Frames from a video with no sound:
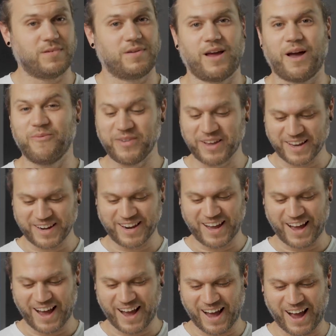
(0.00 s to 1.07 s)
I mean,
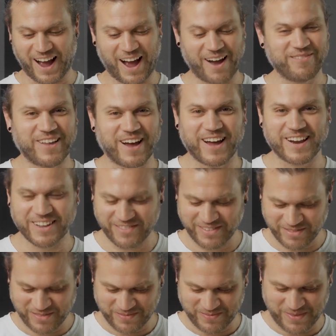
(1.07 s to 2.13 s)
I'm not
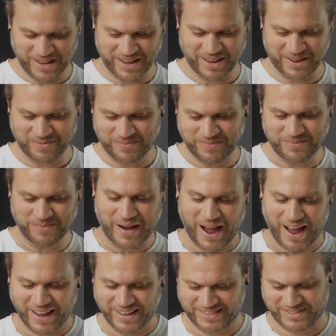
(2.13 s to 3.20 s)
even being
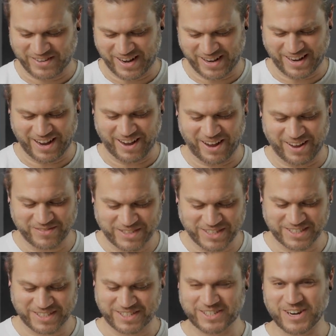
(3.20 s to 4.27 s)
biased right now. I'm
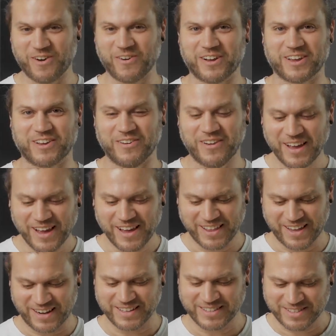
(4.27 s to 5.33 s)
just showing you
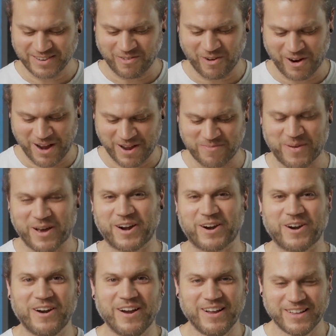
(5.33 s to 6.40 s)
that it's a way
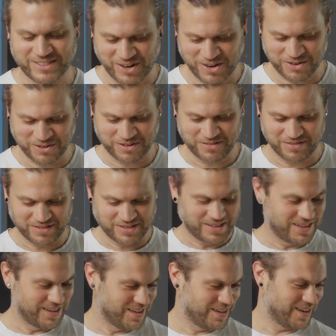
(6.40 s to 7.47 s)
better turtle.
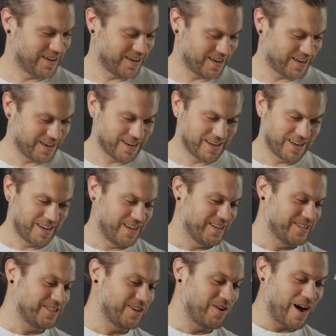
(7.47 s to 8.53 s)

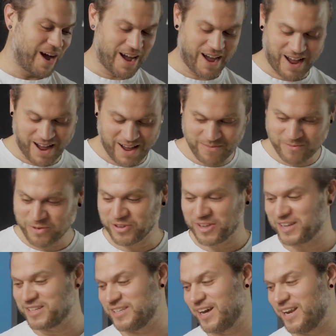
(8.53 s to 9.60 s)
So I'm really
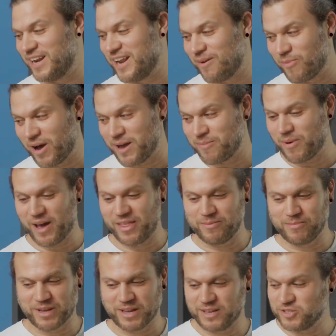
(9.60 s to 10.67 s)
excited. I might buy
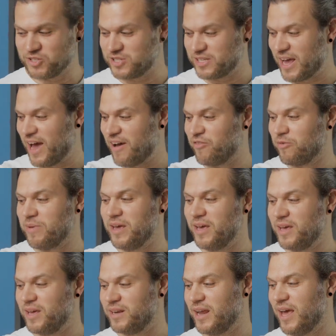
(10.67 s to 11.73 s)
them again just to have them
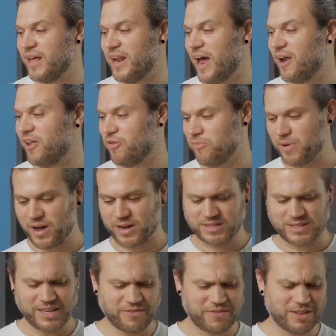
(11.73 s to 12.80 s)
in and out of the
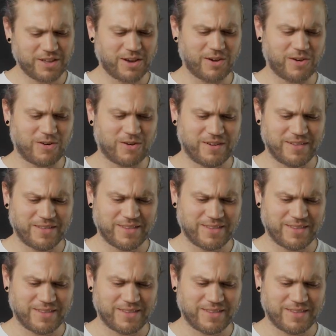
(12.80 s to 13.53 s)
box, even though,